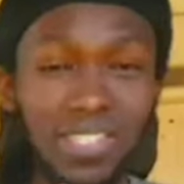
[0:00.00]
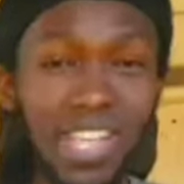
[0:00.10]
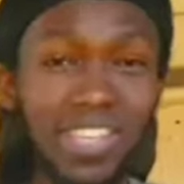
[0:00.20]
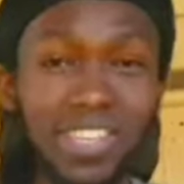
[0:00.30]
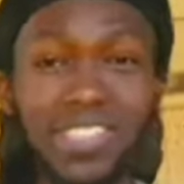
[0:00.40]

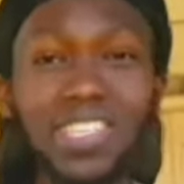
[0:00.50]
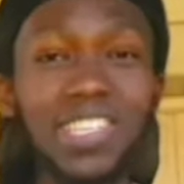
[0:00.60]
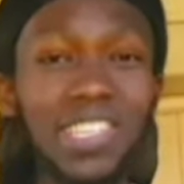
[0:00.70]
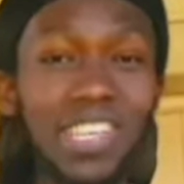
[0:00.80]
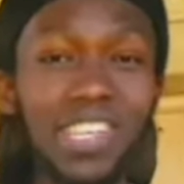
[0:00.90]
Thank goodness
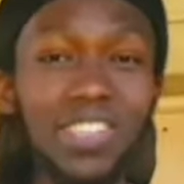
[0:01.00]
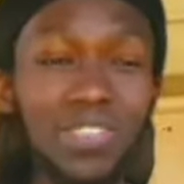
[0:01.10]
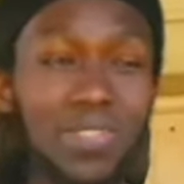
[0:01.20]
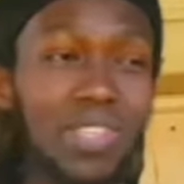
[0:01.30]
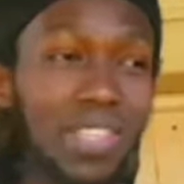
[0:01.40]
he didn't
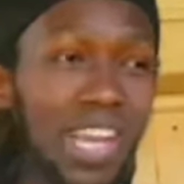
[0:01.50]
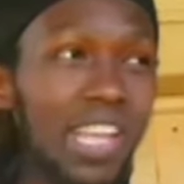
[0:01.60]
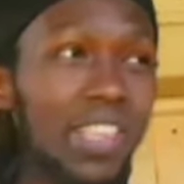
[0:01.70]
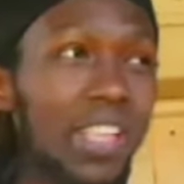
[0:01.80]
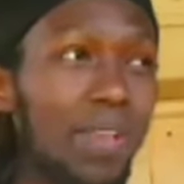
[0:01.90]
lose a
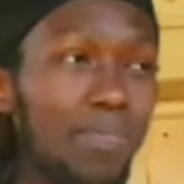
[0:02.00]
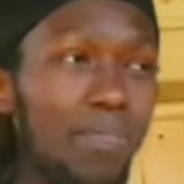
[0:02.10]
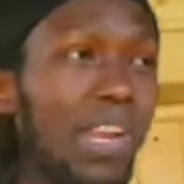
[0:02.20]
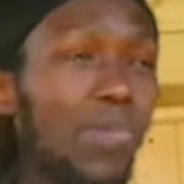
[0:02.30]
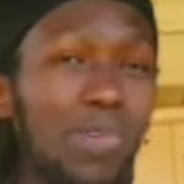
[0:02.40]
lot,
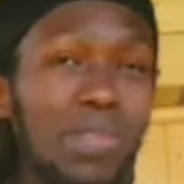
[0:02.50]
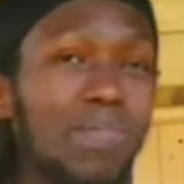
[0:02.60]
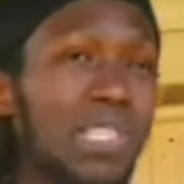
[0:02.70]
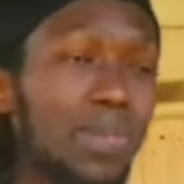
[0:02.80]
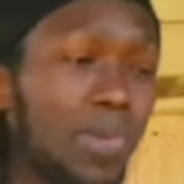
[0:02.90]
but I wouldn't
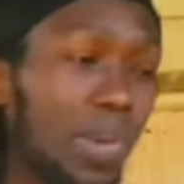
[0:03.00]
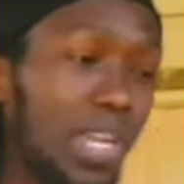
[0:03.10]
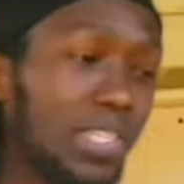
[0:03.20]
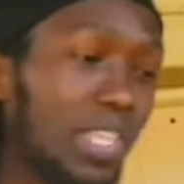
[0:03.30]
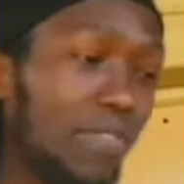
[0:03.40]
be
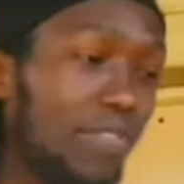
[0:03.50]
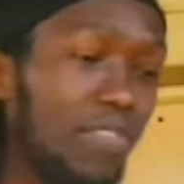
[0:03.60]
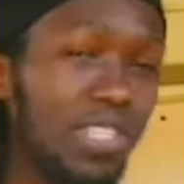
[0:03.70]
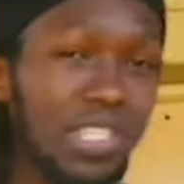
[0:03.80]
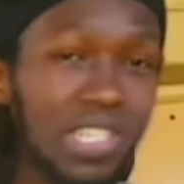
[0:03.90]
surprised if
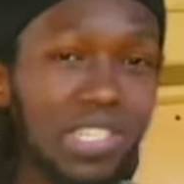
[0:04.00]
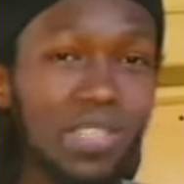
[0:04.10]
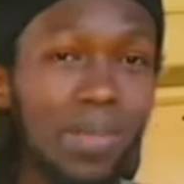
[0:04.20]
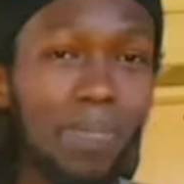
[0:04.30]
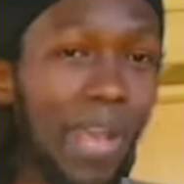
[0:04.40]
he's just
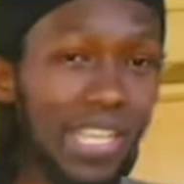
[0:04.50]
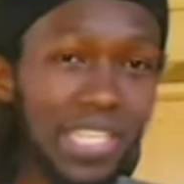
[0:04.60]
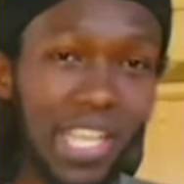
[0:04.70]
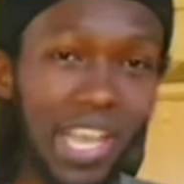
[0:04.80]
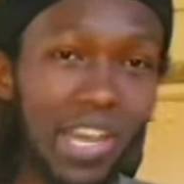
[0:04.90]

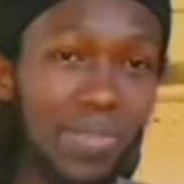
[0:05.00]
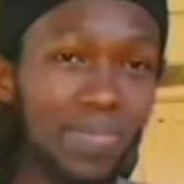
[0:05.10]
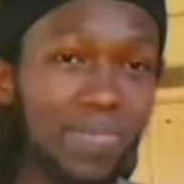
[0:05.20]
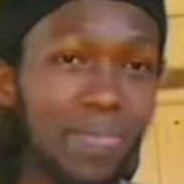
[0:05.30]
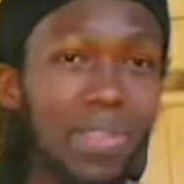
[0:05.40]
passing out,
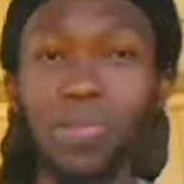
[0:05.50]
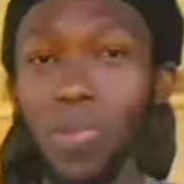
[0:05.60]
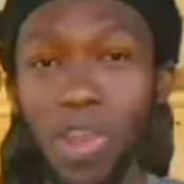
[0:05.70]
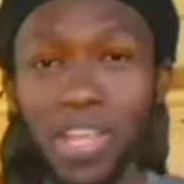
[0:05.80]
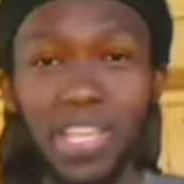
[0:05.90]

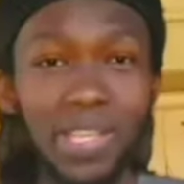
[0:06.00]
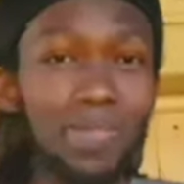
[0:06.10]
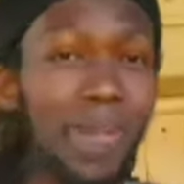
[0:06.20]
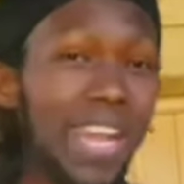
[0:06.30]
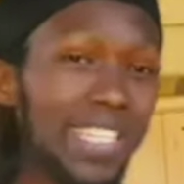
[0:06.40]
walking,
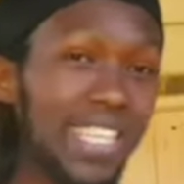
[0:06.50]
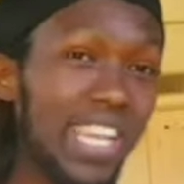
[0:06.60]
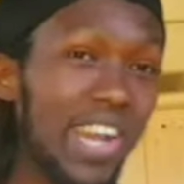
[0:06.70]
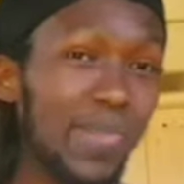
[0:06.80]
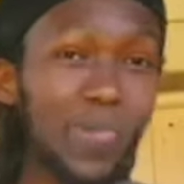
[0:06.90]

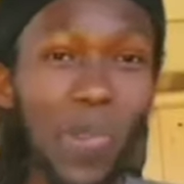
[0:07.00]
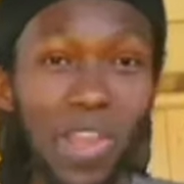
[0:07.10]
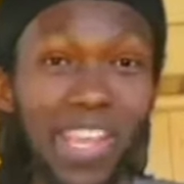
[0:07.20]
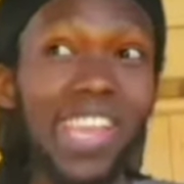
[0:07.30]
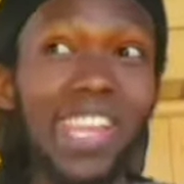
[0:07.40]

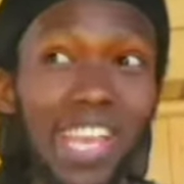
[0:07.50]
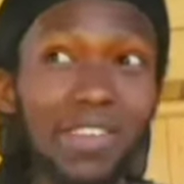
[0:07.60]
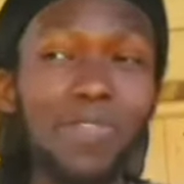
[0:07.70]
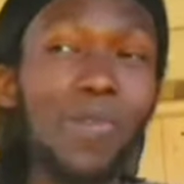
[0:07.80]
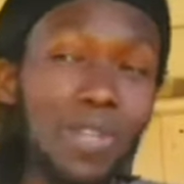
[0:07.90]
and
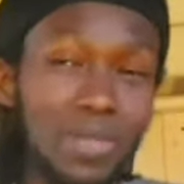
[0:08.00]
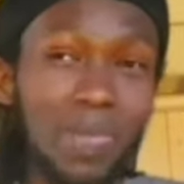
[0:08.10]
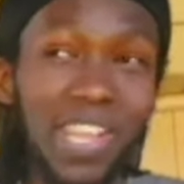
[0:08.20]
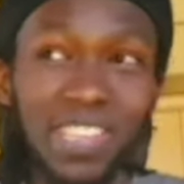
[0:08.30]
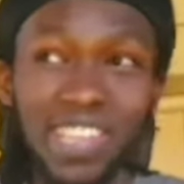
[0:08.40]
of course
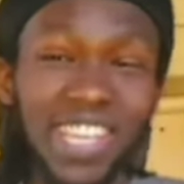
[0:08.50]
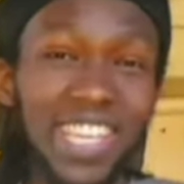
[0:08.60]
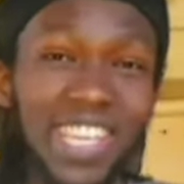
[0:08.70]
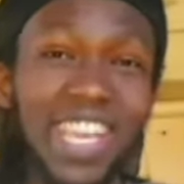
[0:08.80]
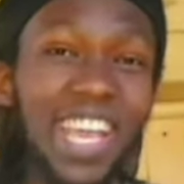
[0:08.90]
being
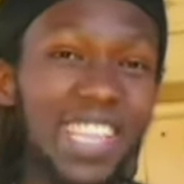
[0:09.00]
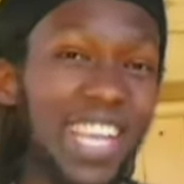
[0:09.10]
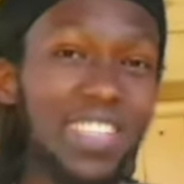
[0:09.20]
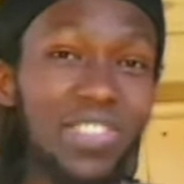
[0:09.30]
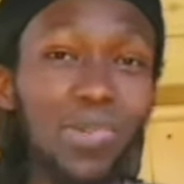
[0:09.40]
lucky
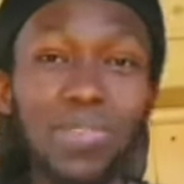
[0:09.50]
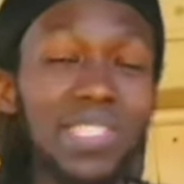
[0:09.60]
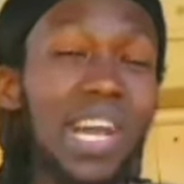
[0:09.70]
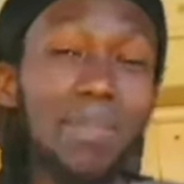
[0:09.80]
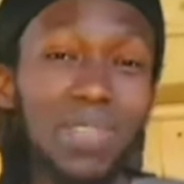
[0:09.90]
that no
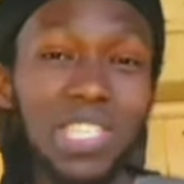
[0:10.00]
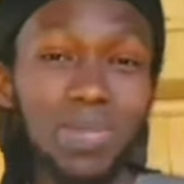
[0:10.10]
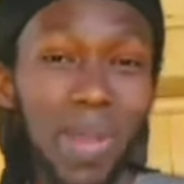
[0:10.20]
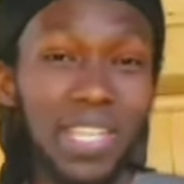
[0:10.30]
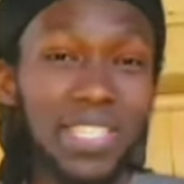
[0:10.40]
zombie
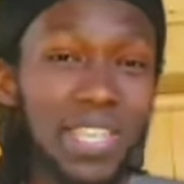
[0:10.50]
spots